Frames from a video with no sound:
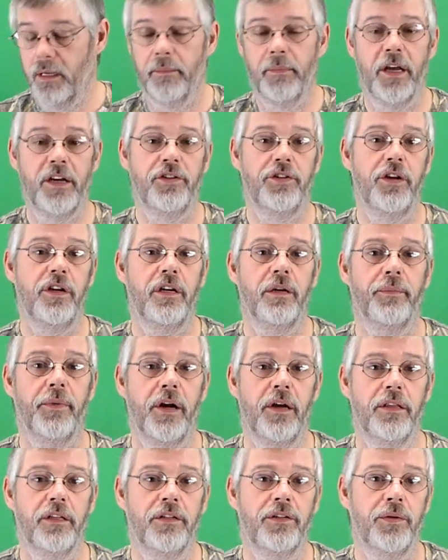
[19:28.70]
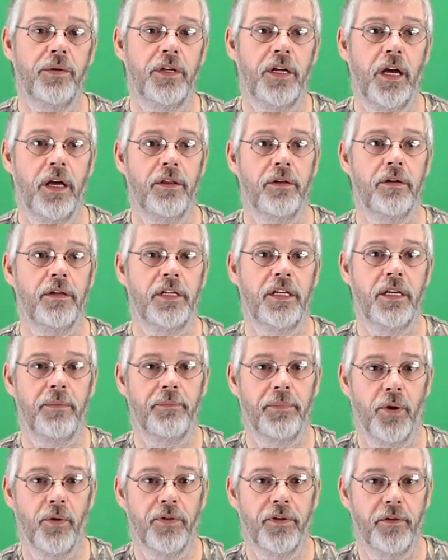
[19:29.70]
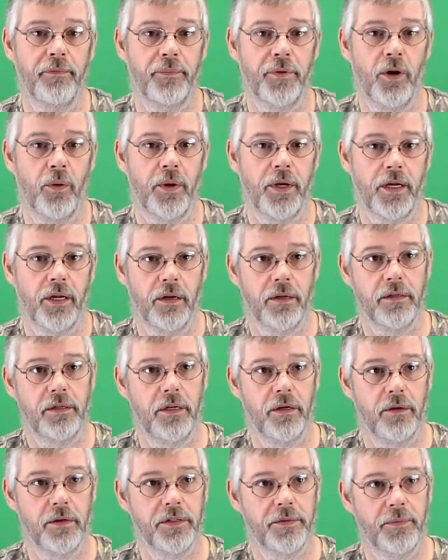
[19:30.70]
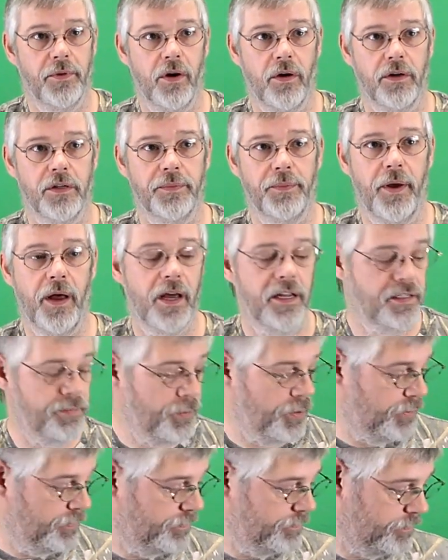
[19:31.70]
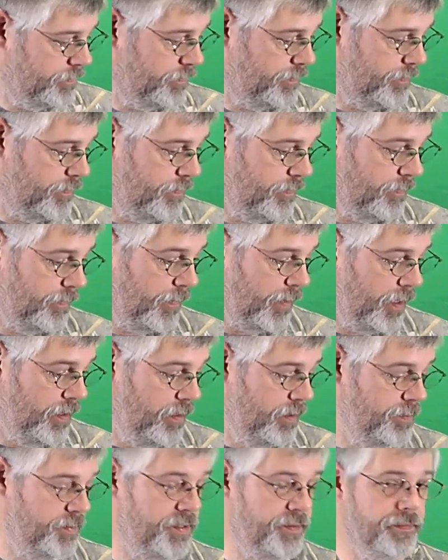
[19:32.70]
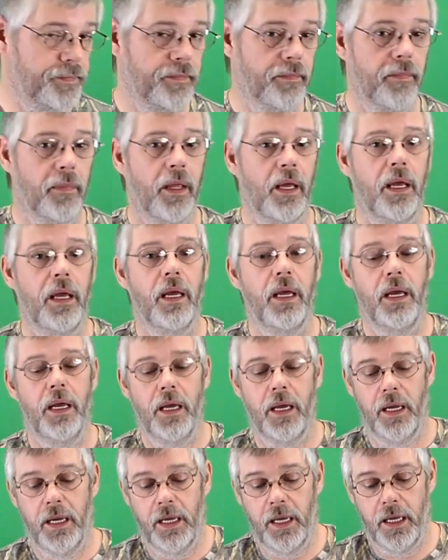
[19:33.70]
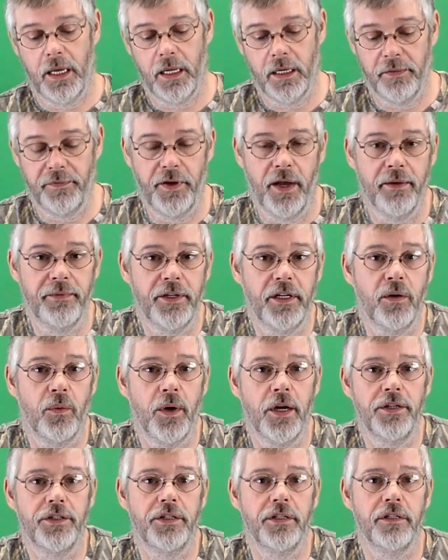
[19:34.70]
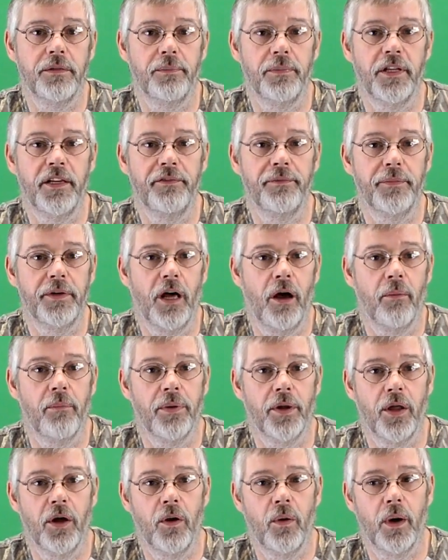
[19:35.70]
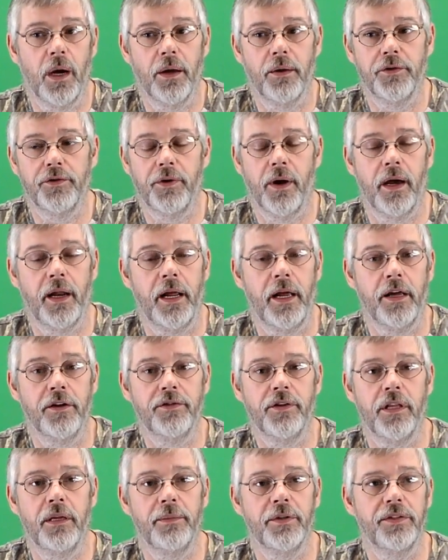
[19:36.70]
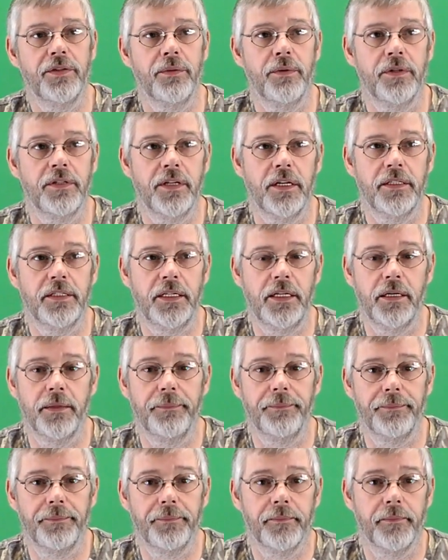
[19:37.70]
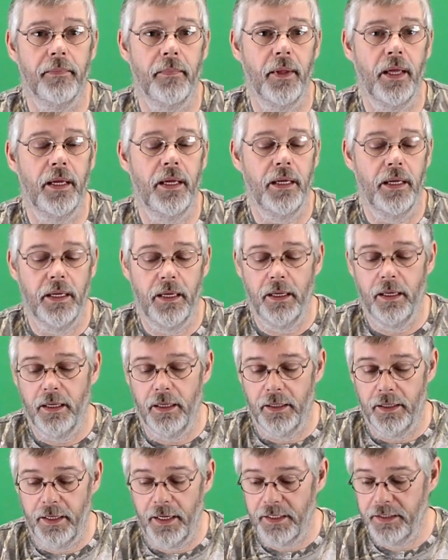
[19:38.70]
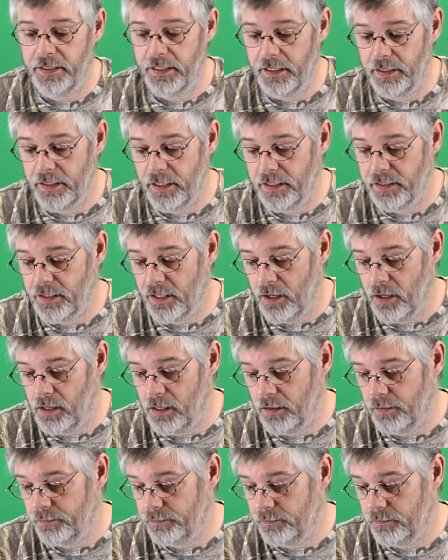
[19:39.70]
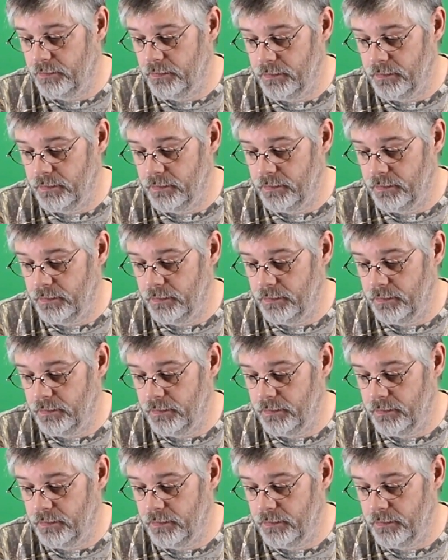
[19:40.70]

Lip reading: Make sure you can marry the two together to keep both of them going as long as possible. Oops. And if you have any questions, leave them down below. I'll try to answer them as soon as I see them. That's it, that's all.